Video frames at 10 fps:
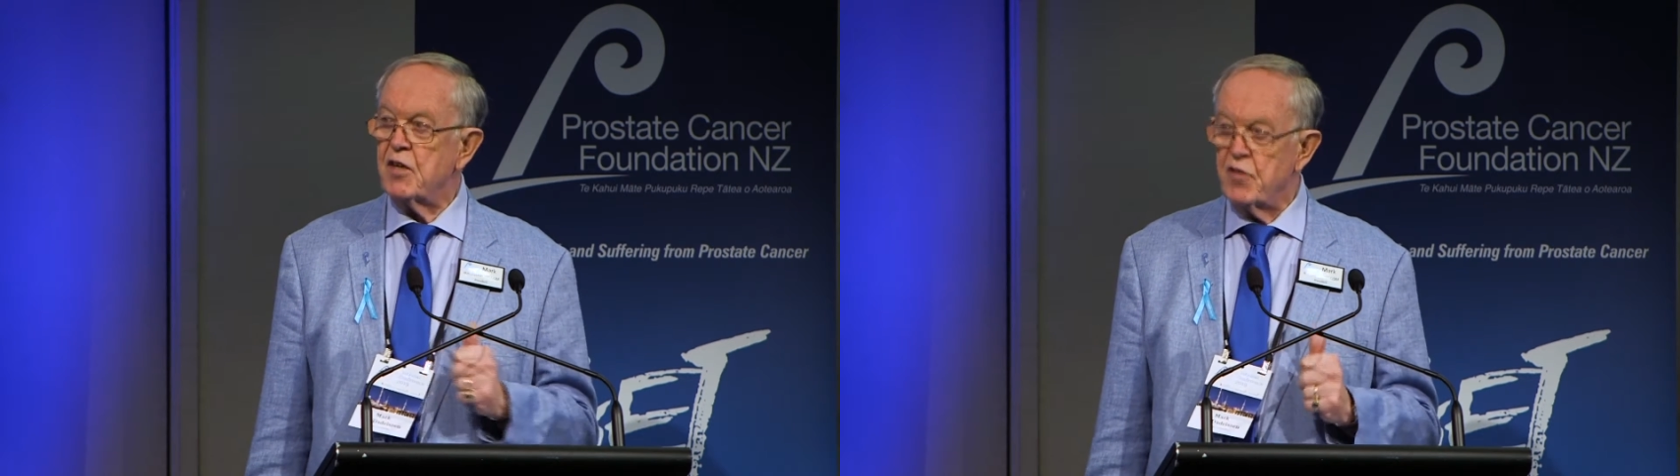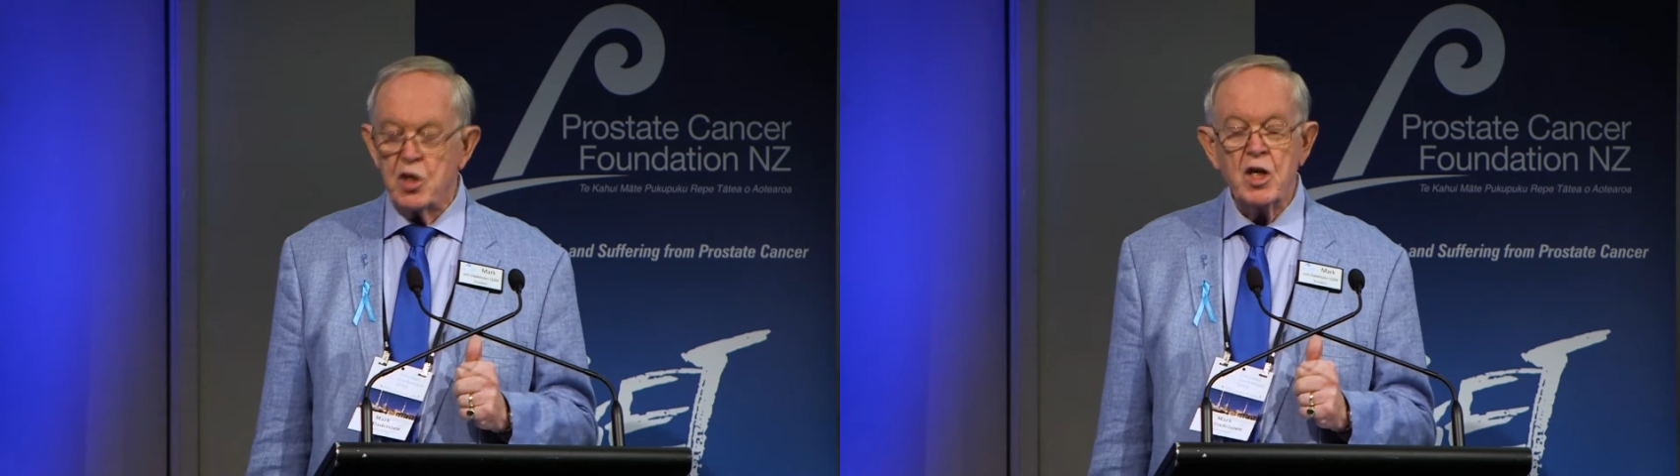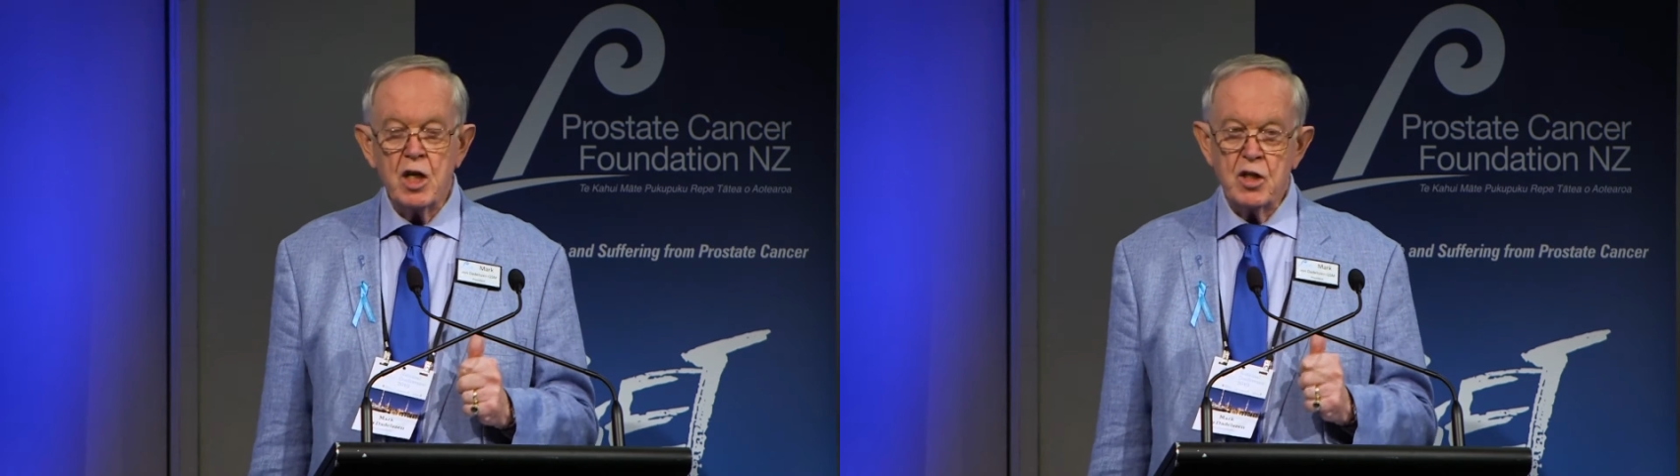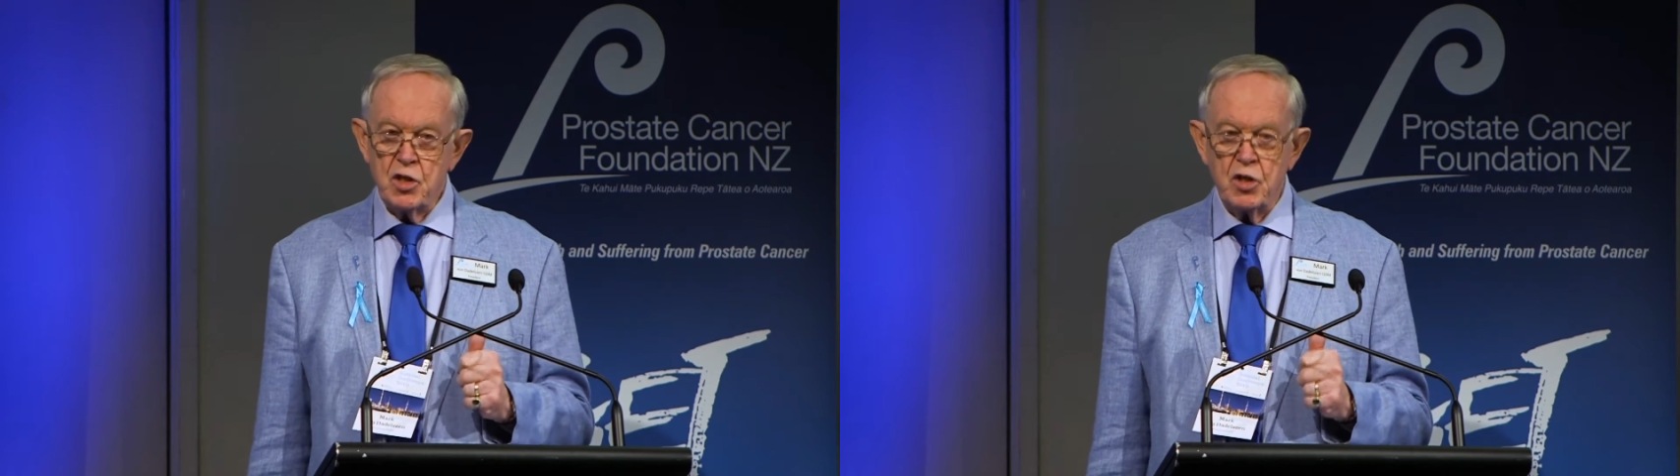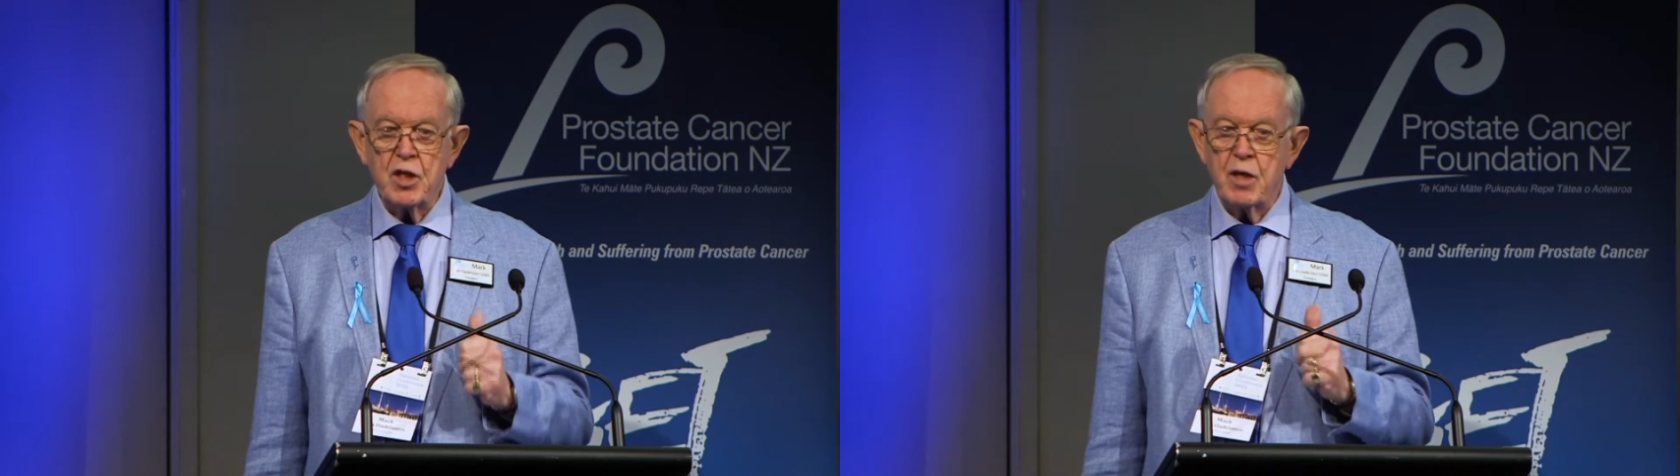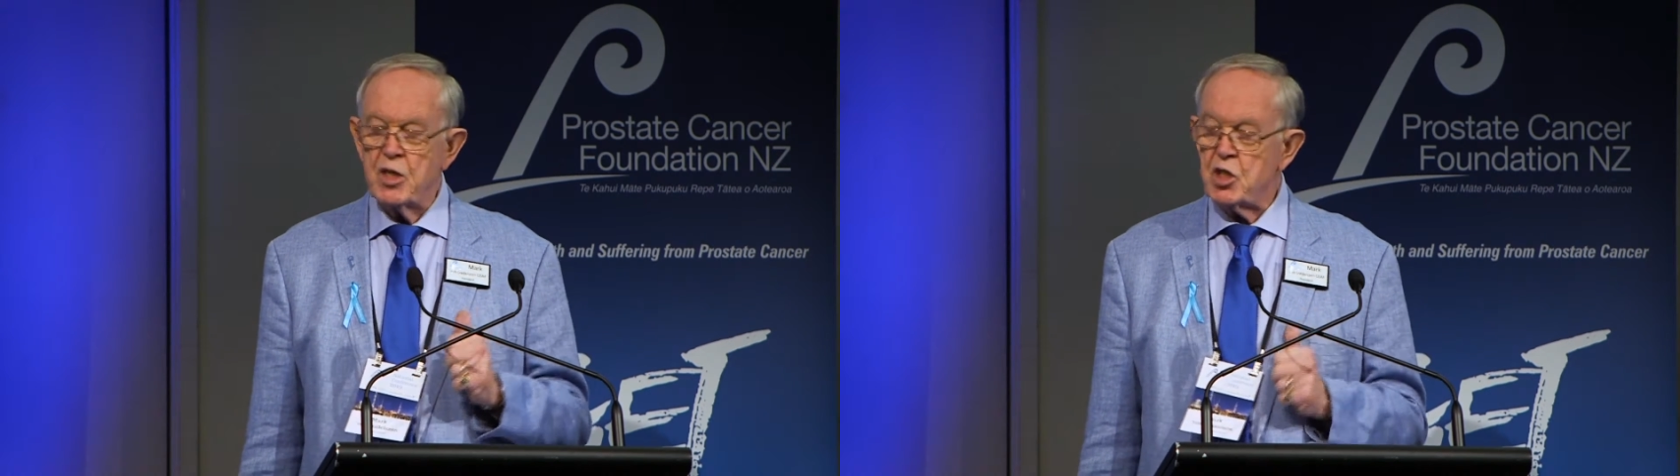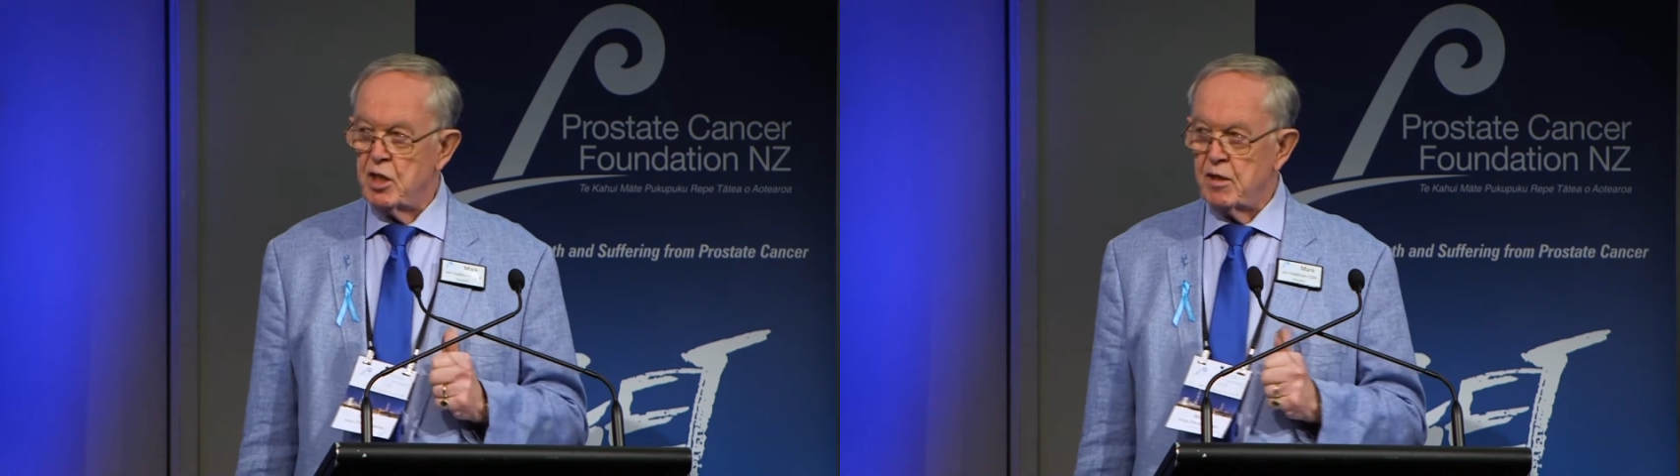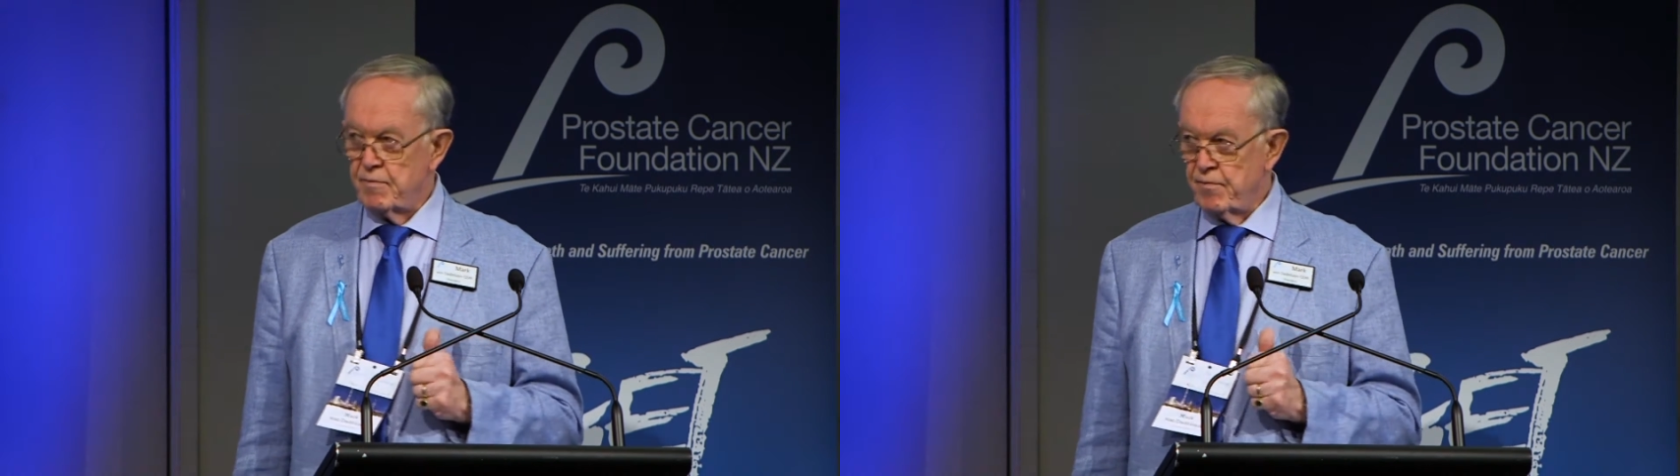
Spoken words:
given to the Commissioner.